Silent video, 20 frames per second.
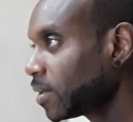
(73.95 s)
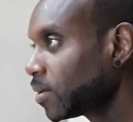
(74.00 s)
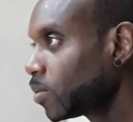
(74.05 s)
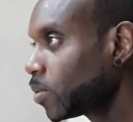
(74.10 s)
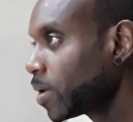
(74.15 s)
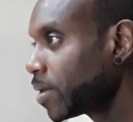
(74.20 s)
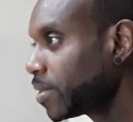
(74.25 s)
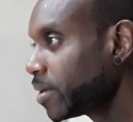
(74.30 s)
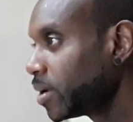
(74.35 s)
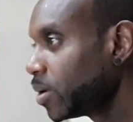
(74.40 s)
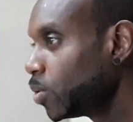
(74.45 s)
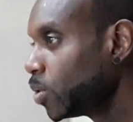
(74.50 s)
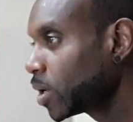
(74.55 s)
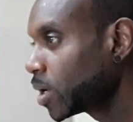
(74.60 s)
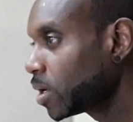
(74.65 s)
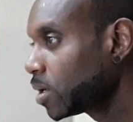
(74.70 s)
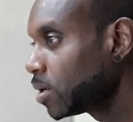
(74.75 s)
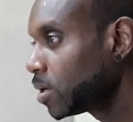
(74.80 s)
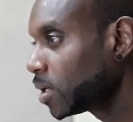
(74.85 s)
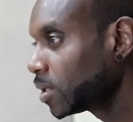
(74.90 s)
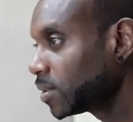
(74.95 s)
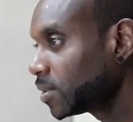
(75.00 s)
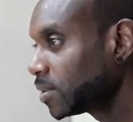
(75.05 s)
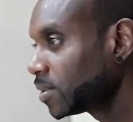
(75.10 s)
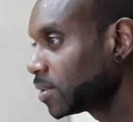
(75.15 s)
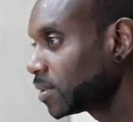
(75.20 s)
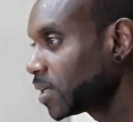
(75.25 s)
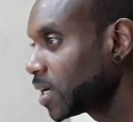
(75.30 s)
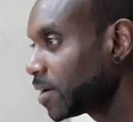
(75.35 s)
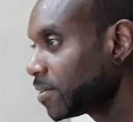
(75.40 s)
whether you work or not,
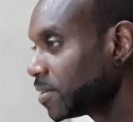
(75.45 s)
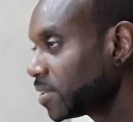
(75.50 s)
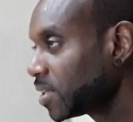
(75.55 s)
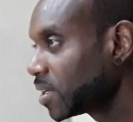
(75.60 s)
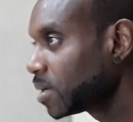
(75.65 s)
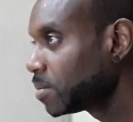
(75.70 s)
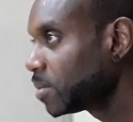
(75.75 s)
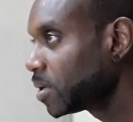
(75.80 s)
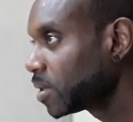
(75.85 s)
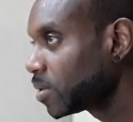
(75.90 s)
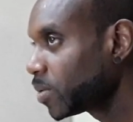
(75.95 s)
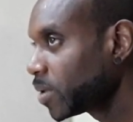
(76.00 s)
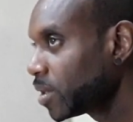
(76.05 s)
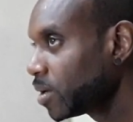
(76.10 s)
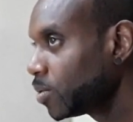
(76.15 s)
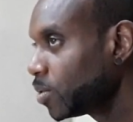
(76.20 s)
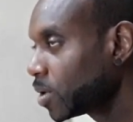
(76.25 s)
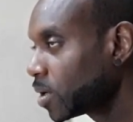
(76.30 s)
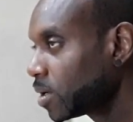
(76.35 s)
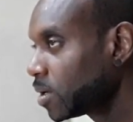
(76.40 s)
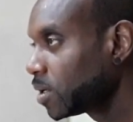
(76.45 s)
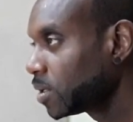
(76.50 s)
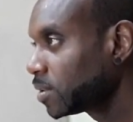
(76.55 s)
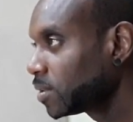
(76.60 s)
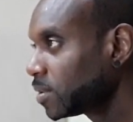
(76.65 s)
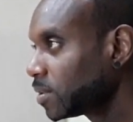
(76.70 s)
every single month, whether you work or not.